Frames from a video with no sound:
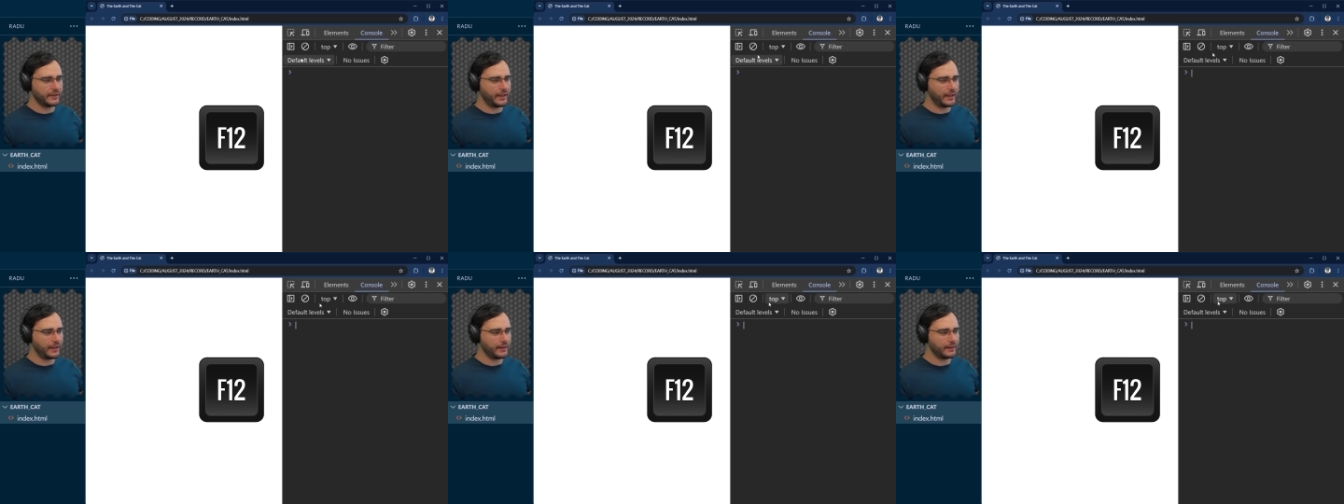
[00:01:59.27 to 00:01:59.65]

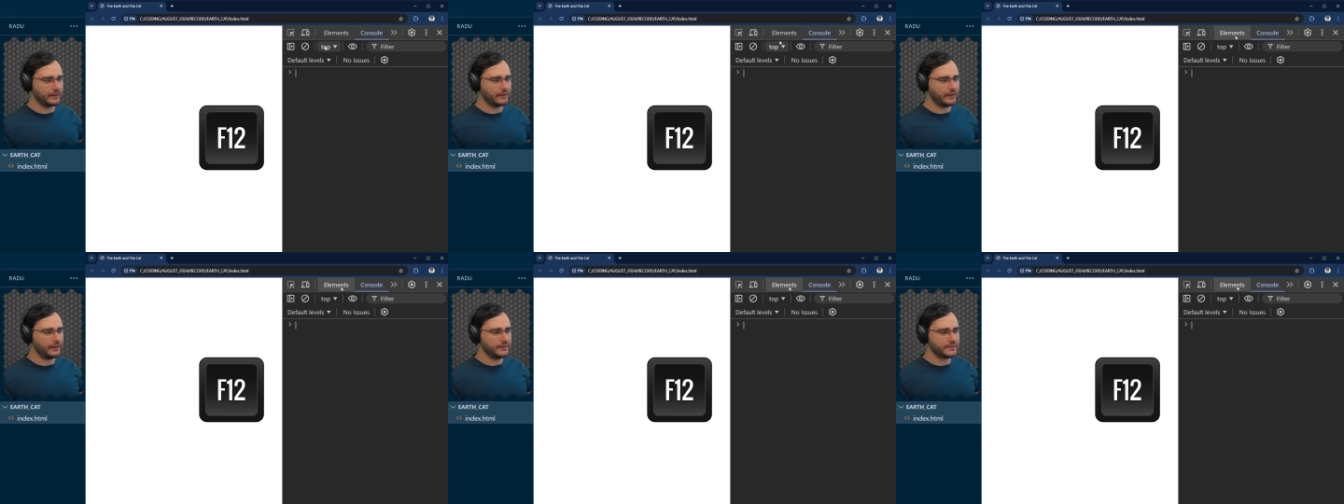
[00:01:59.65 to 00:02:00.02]

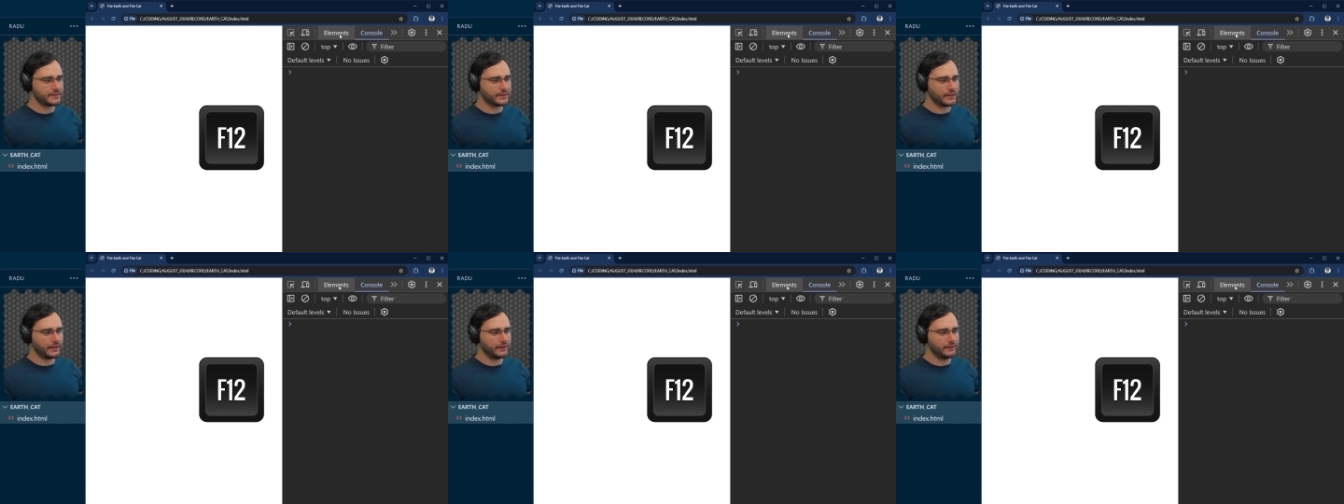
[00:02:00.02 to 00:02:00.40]
And
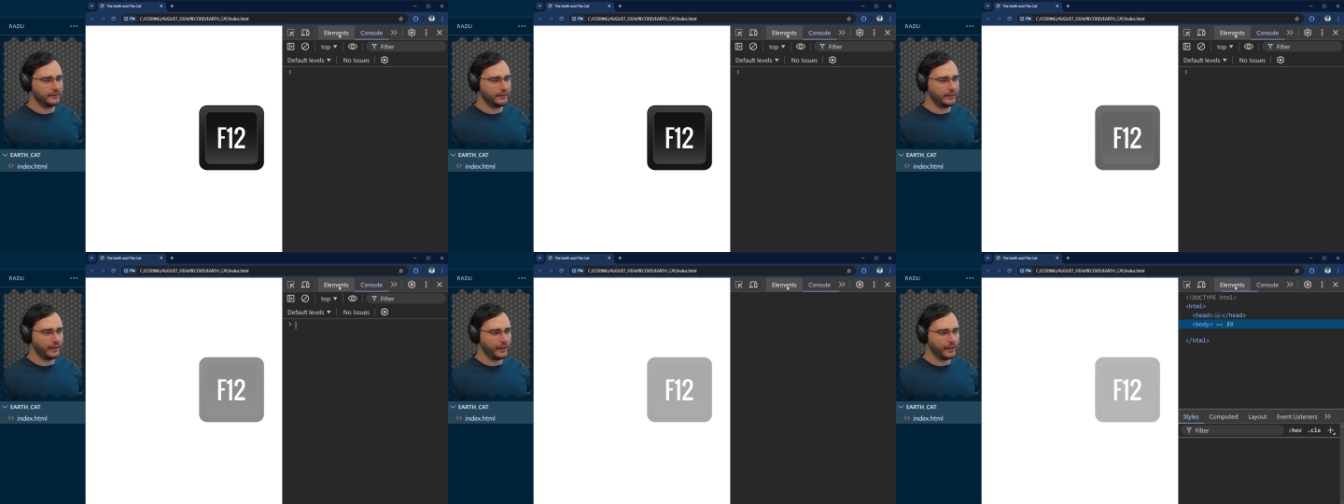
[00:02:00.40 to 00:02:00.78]
inside
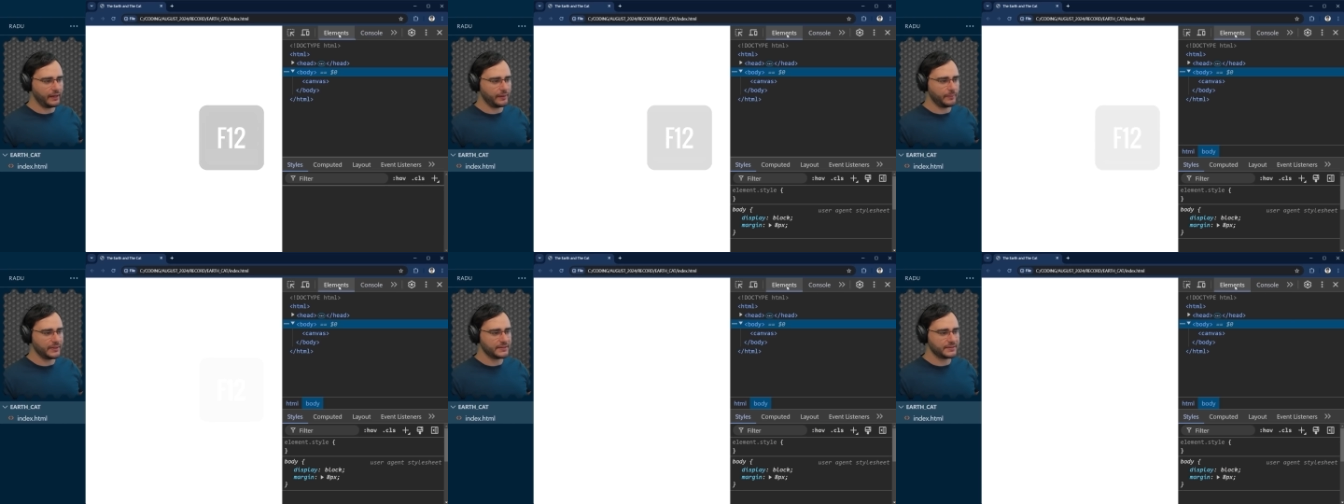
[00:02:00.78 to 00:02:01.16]
the
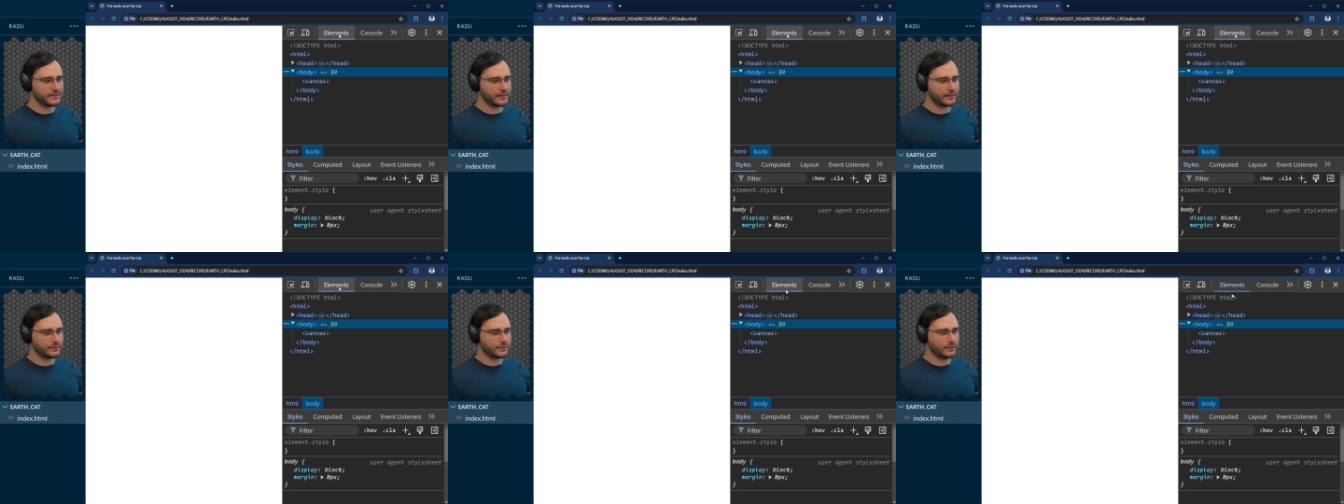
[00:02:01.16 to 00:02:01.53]
elements
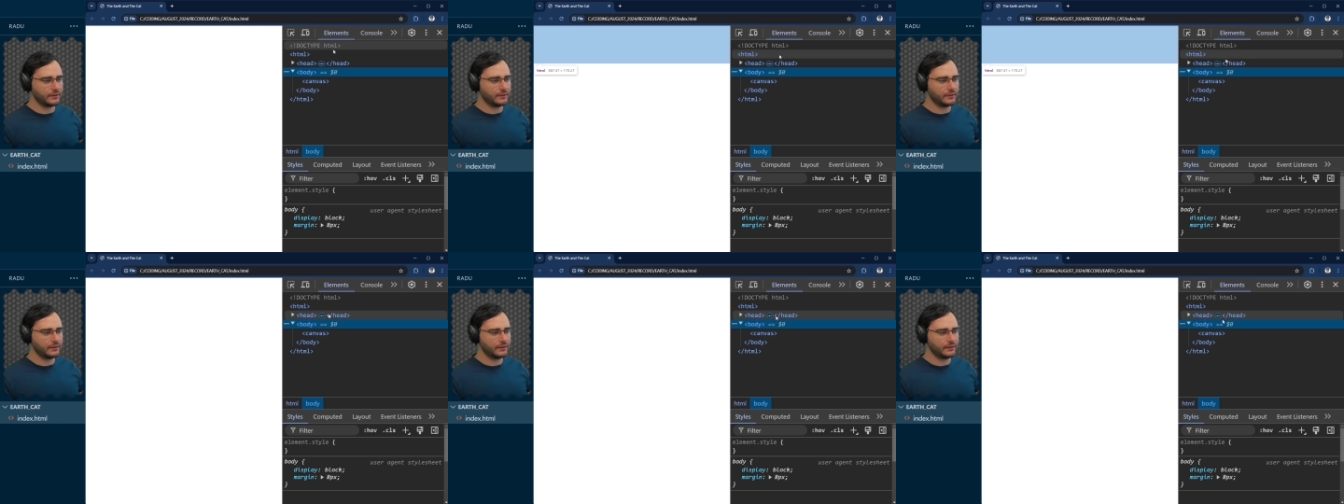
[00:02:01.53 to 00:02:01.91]

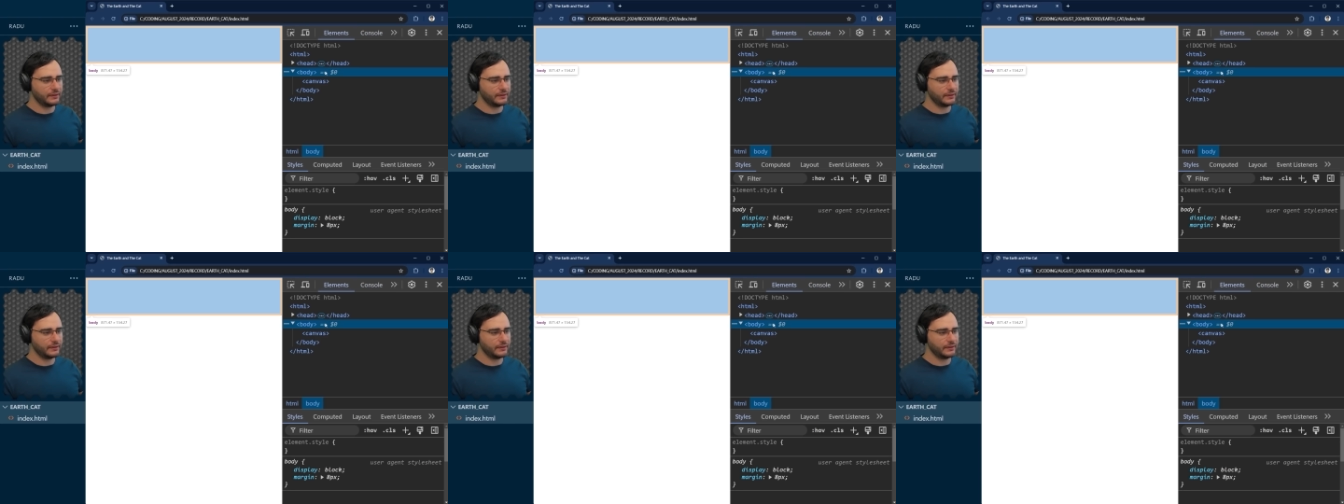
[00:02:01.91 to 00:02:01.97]
section,